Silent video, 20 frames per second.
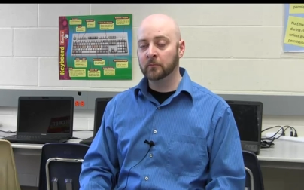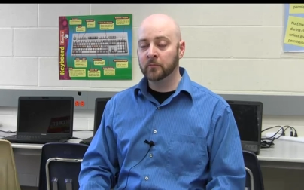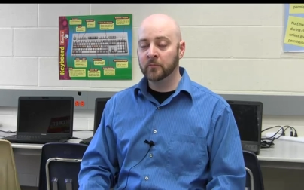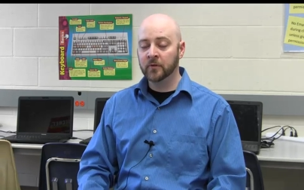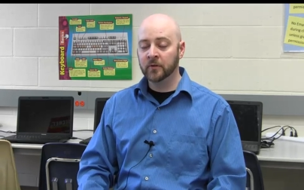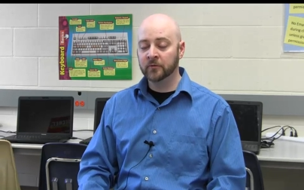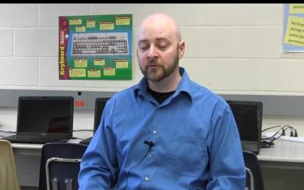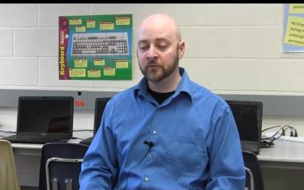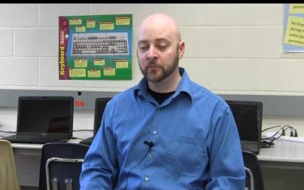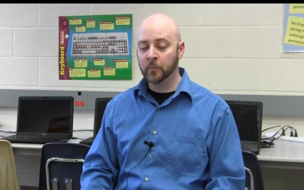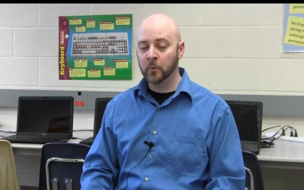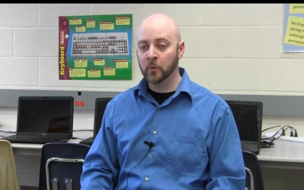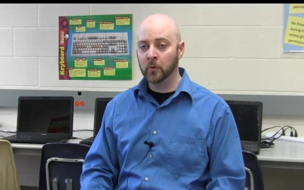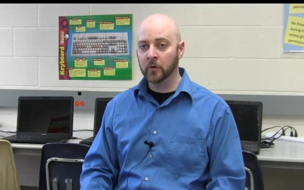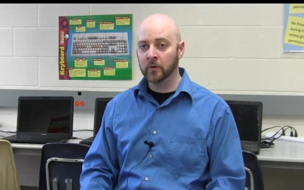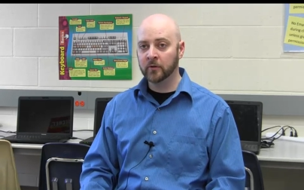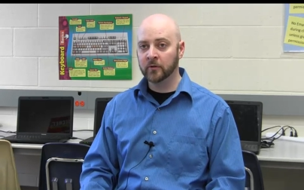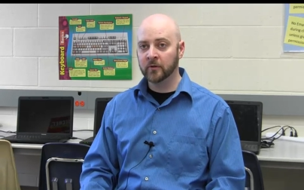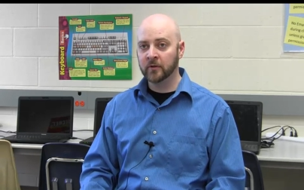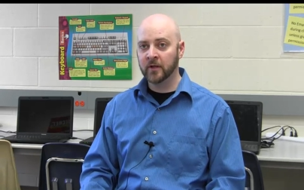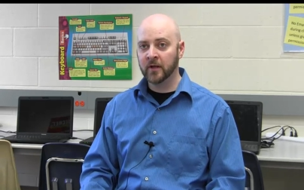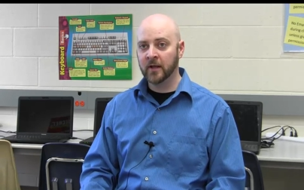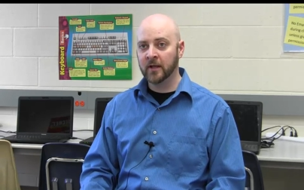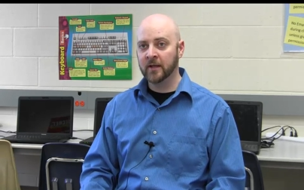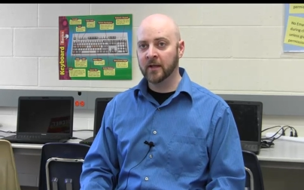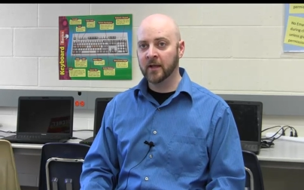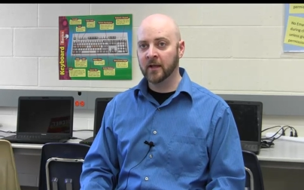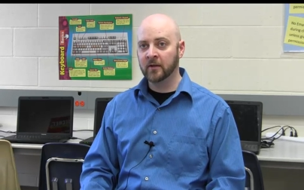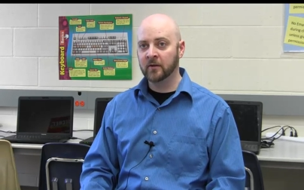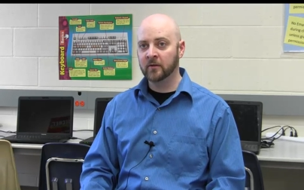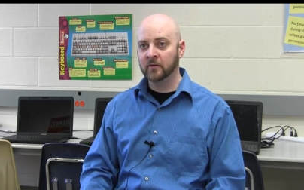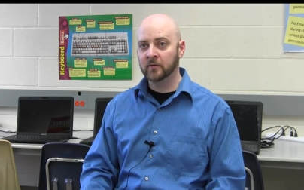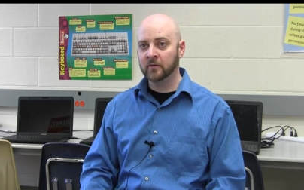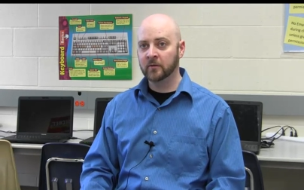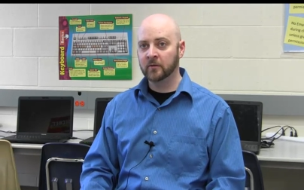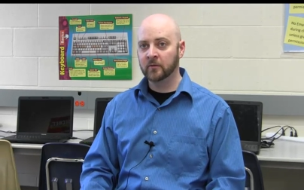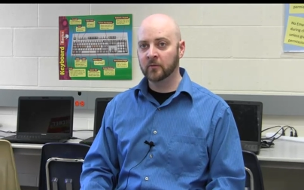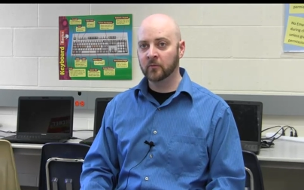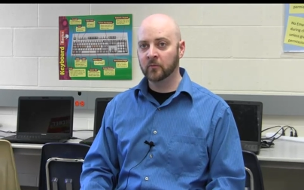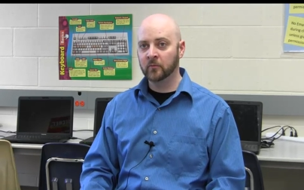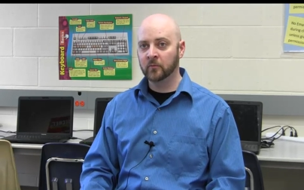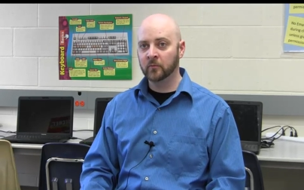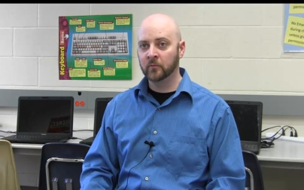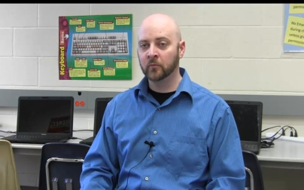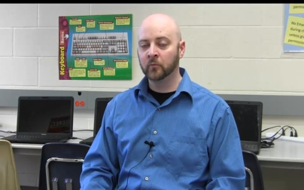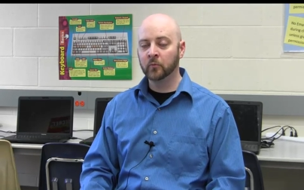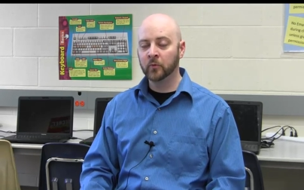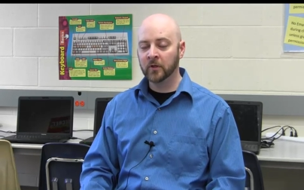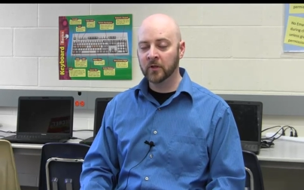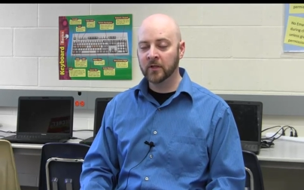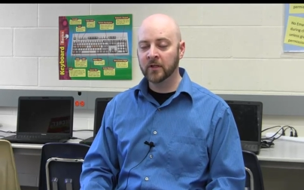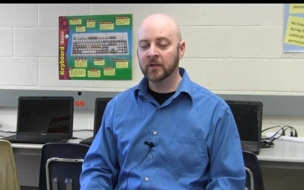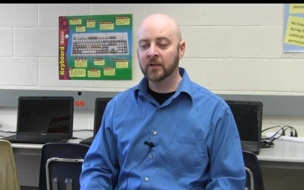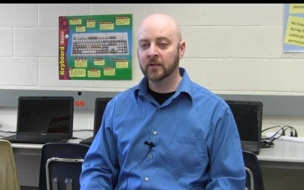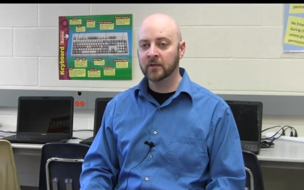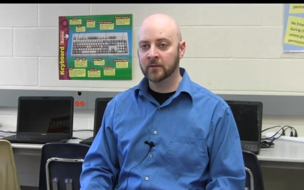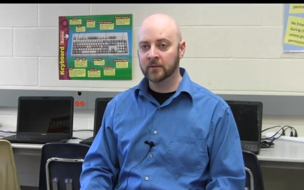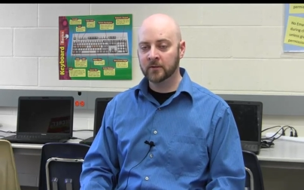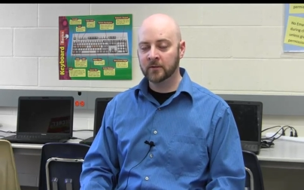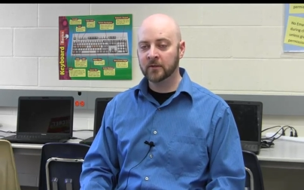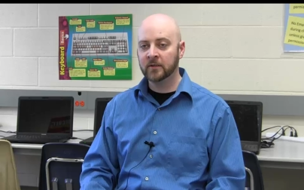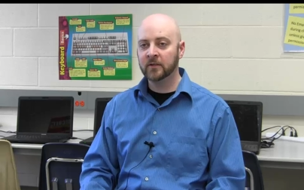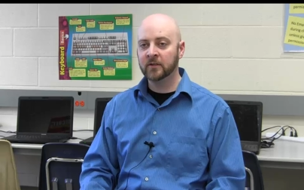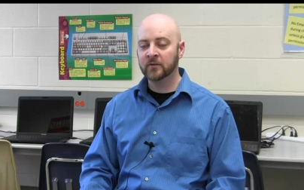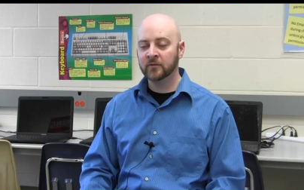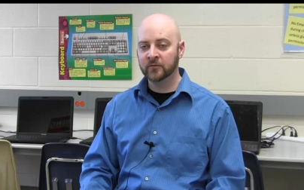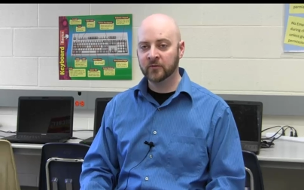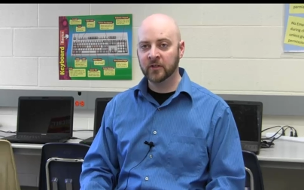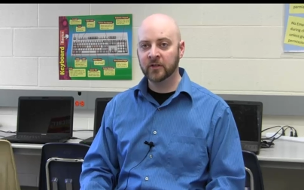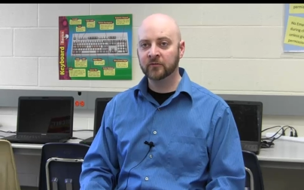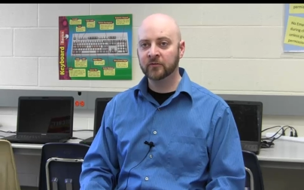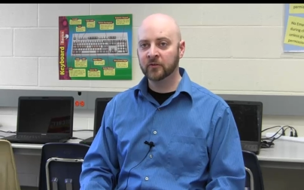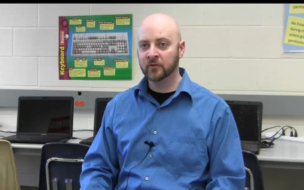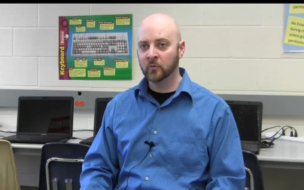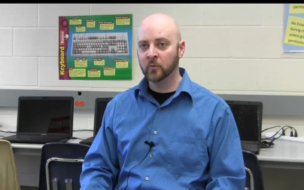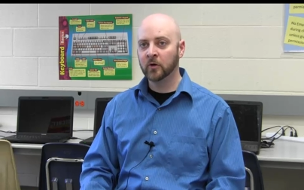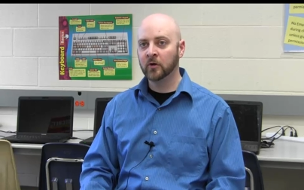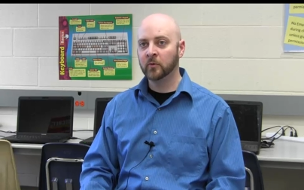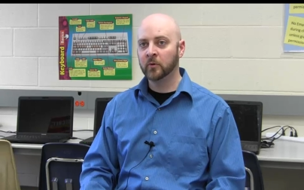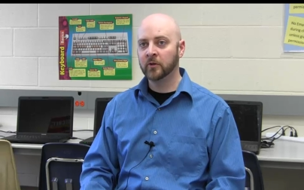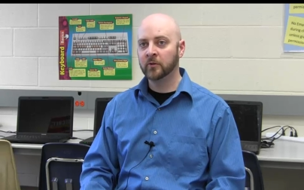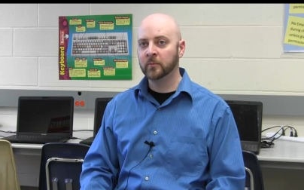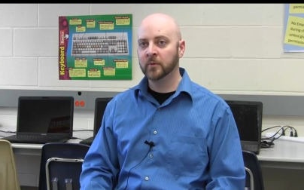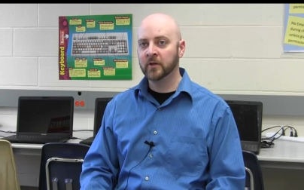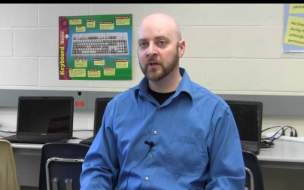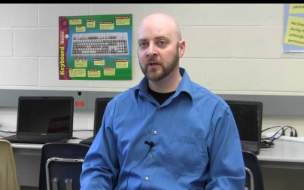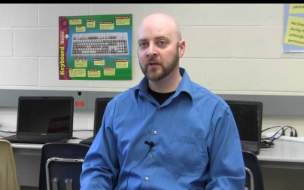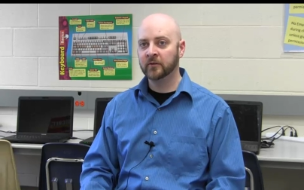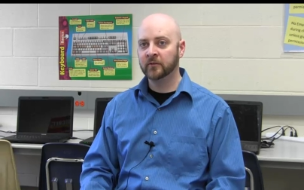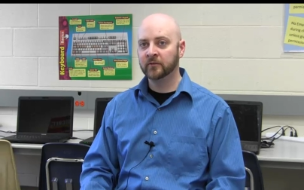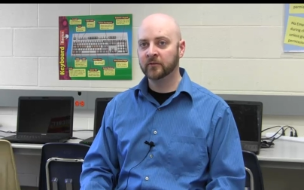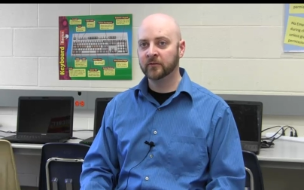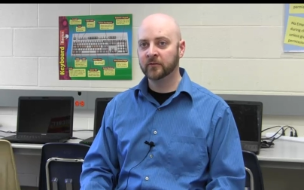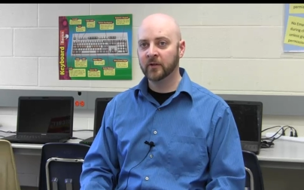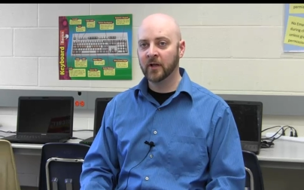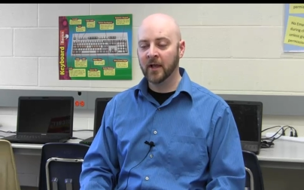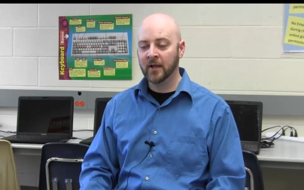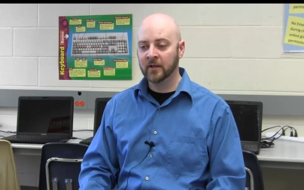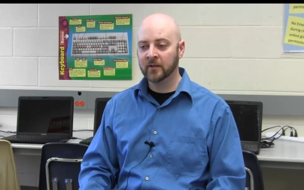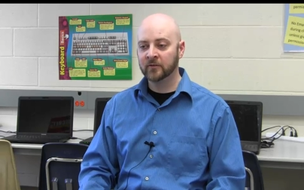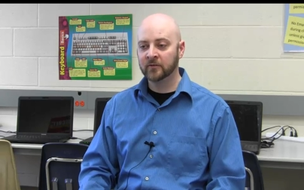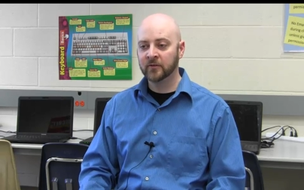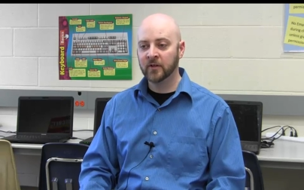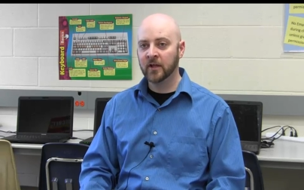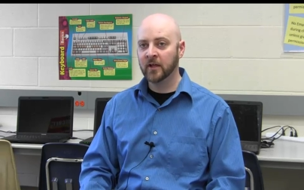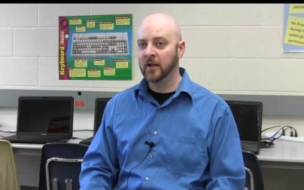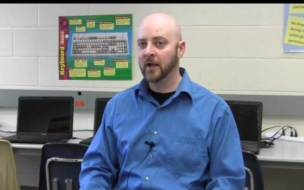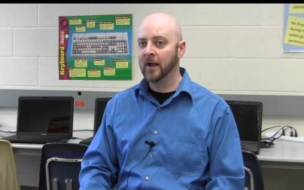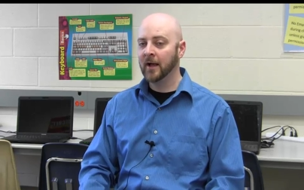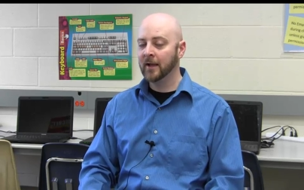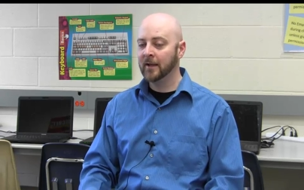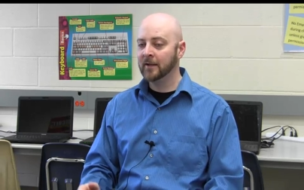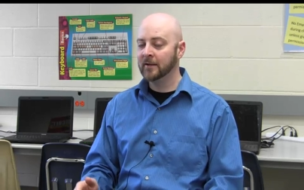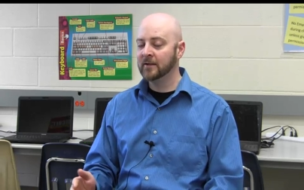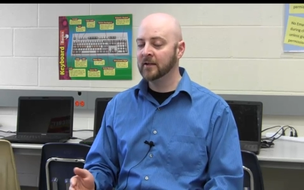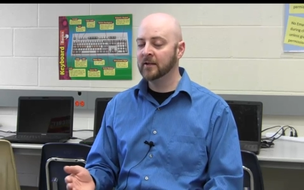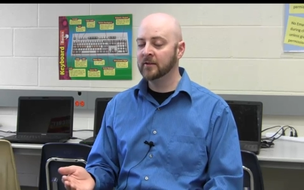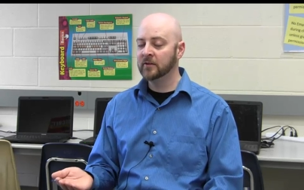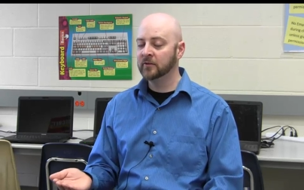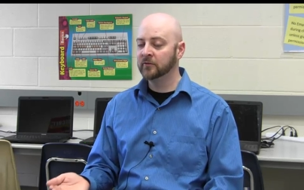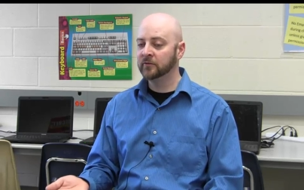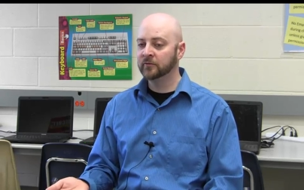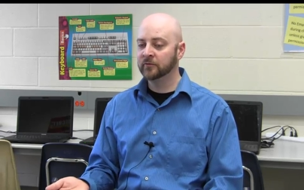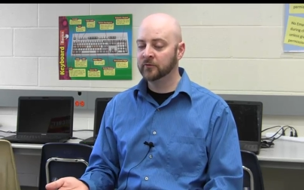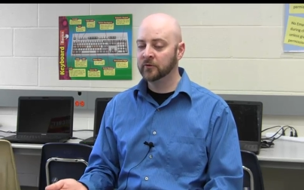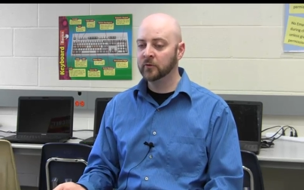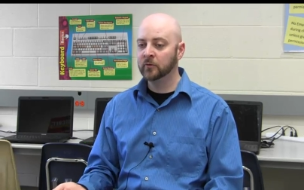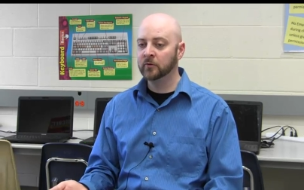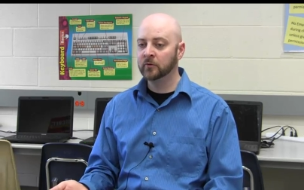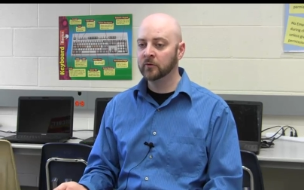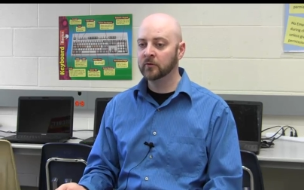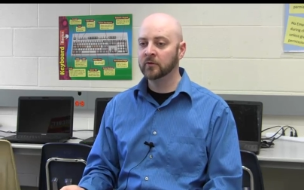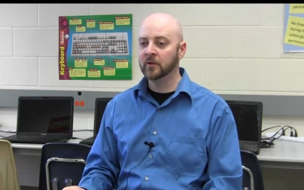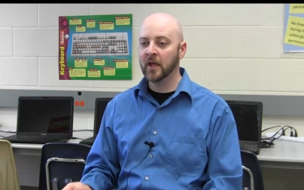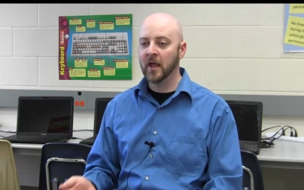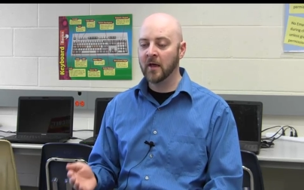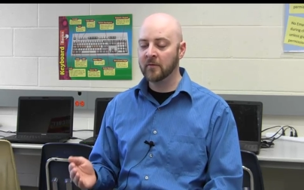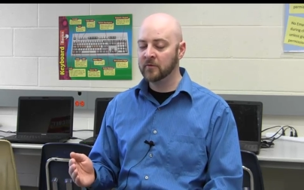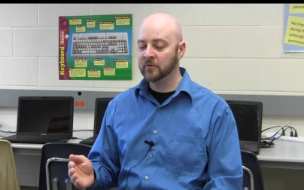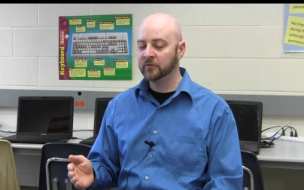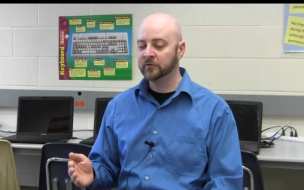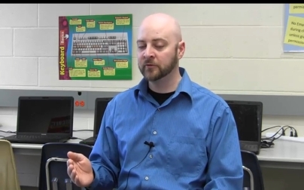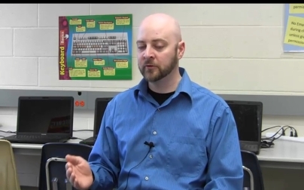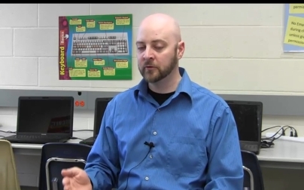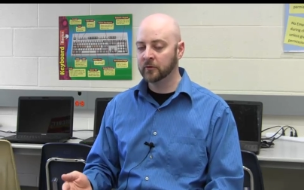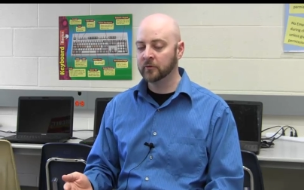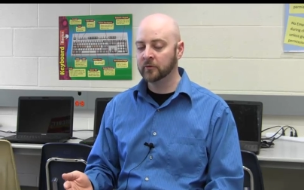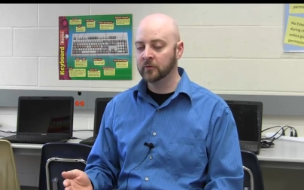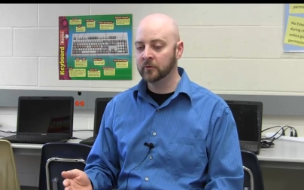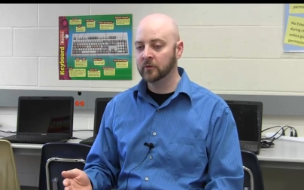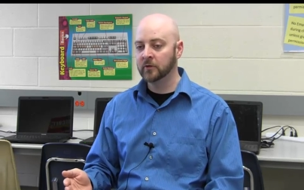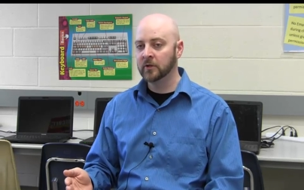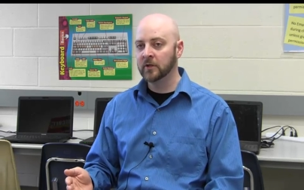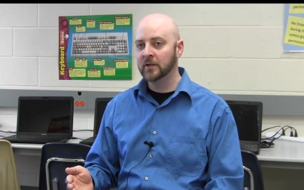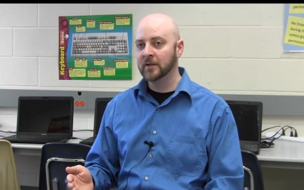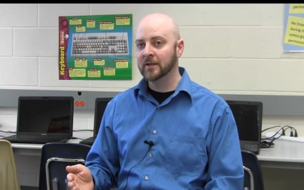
the support that I get really is easy to work with because I can say I need this student to have this certain